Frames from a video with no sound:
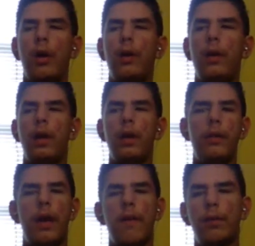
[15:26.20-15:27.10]
Denver,
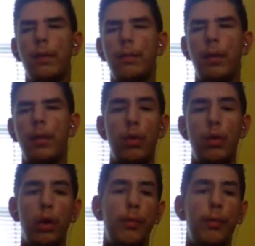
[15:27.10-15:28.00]
but who knows? Maybe
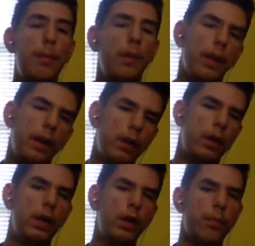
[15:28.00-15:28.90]
he can do
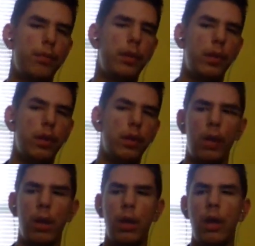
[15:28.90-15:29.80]
pretty good.
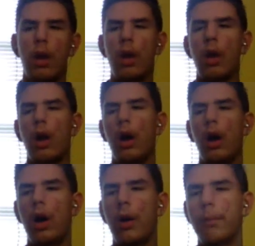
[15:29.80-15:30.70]
The
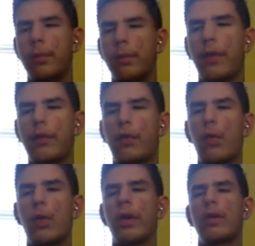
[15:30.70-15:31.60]
defensive coordinator is
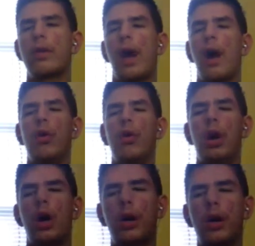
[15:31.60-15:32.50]
Al Holcomb.
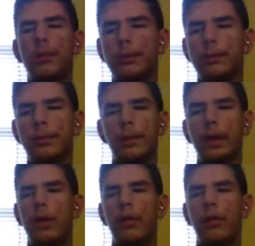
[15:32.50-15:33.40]
He's pretty
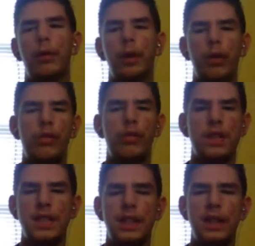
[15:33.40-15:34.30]
new to the scene,
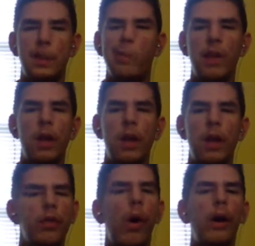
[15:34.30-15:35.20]
so I
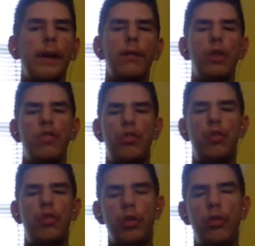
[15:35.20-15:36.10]
can't really
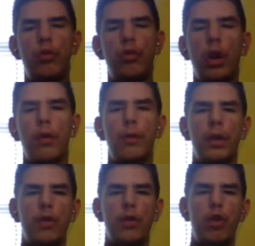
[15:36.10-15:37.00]
start off with a
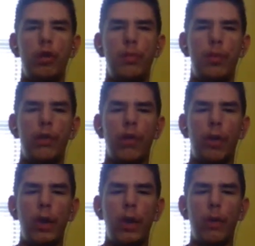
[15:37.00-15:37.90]
judgment right away
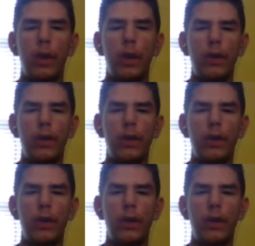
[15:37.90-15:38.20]
of him.